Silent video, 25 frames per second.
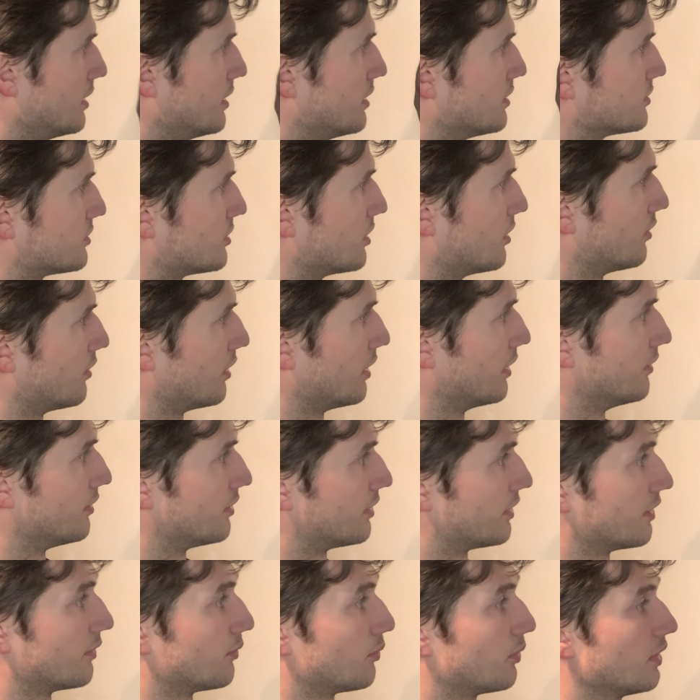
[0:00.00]
So,
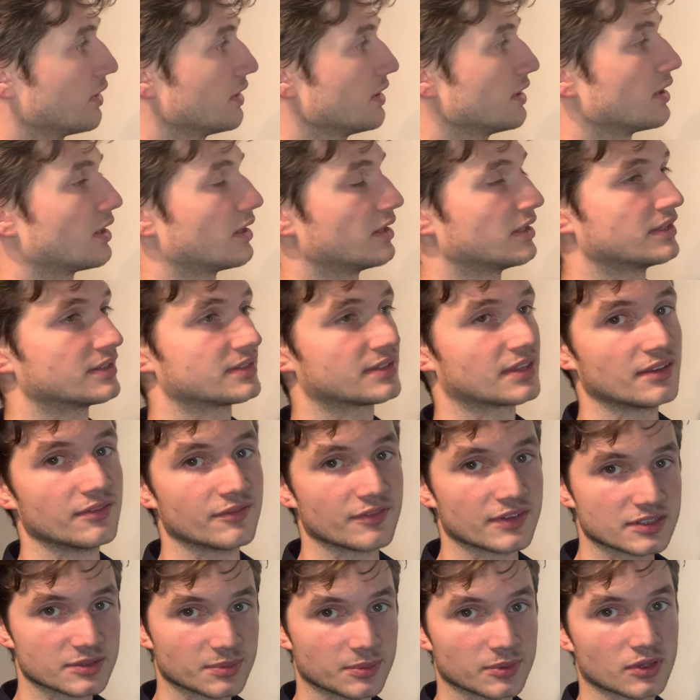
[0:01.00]
what is the
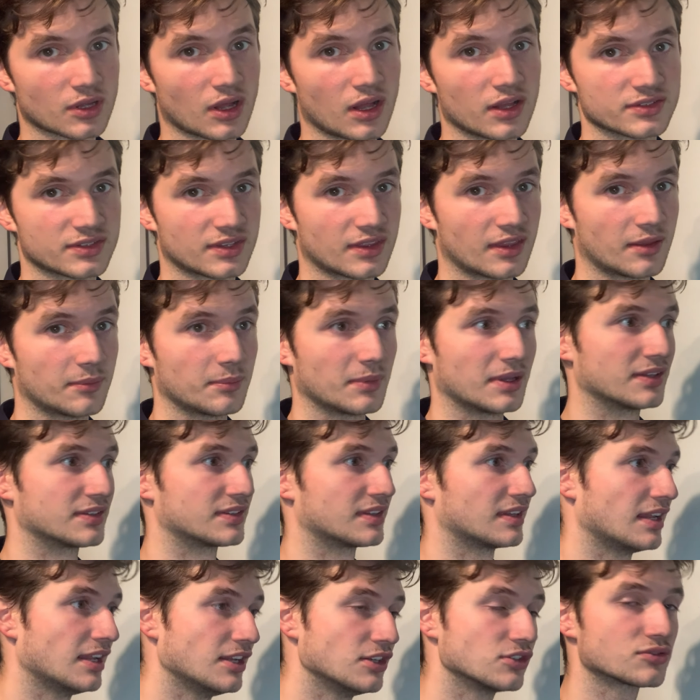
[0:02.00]
invisible cost to them? Is
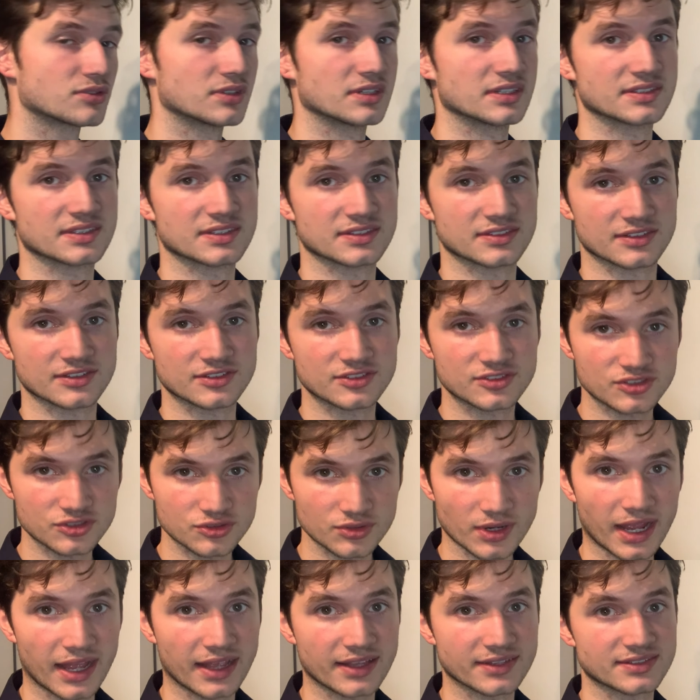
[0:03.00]
it injuries? Is it
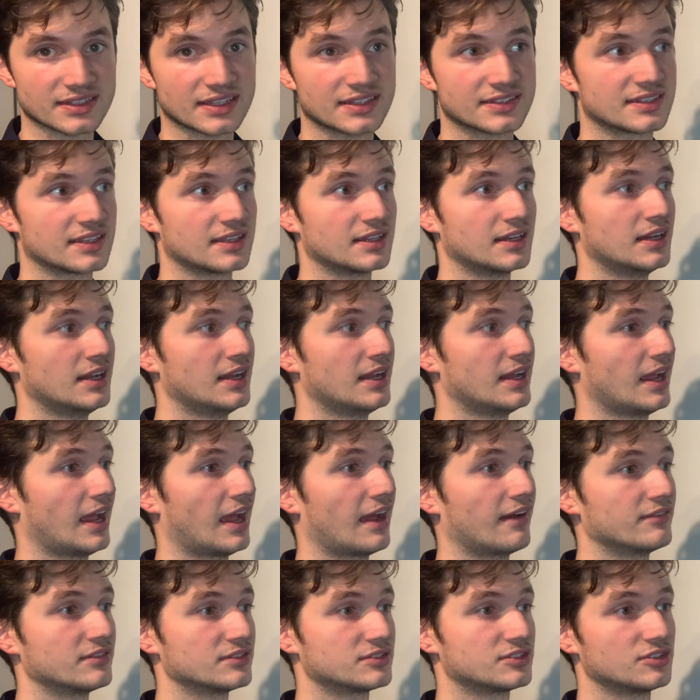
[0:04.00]
stress? Is it
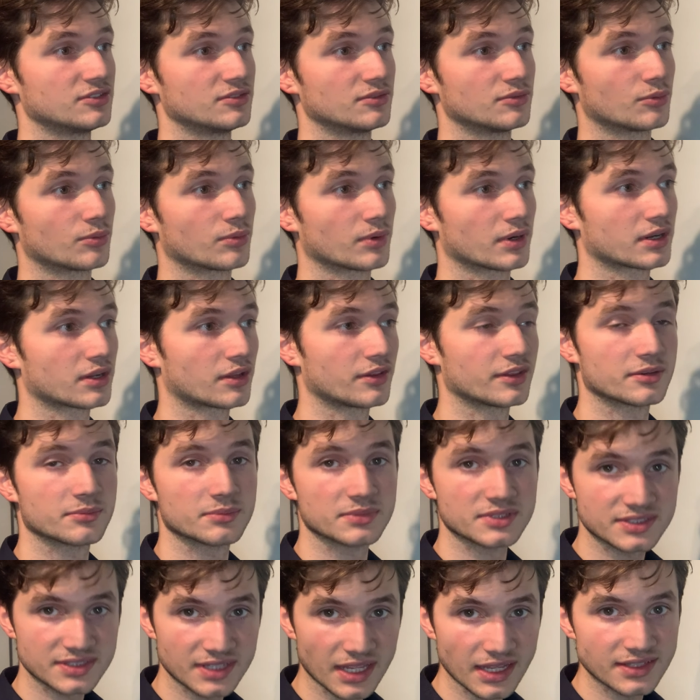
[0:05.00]
having to work on their
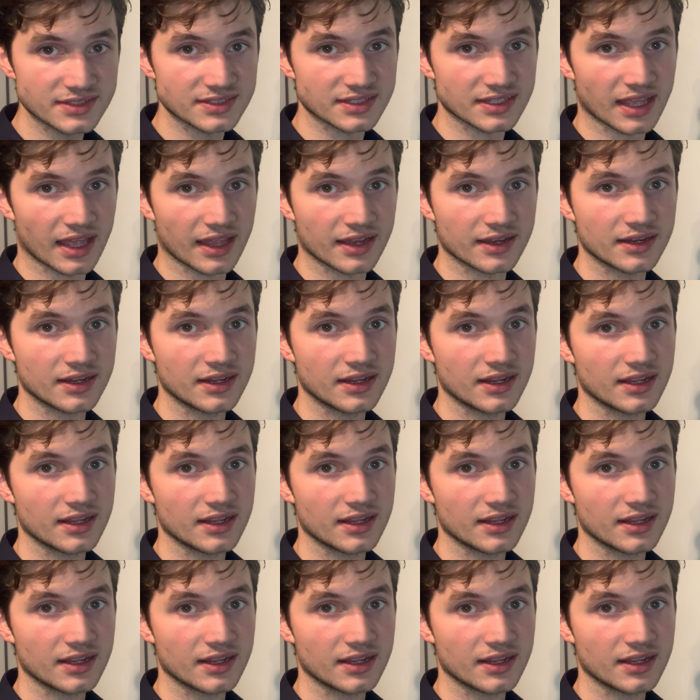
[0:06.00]
mistakes again?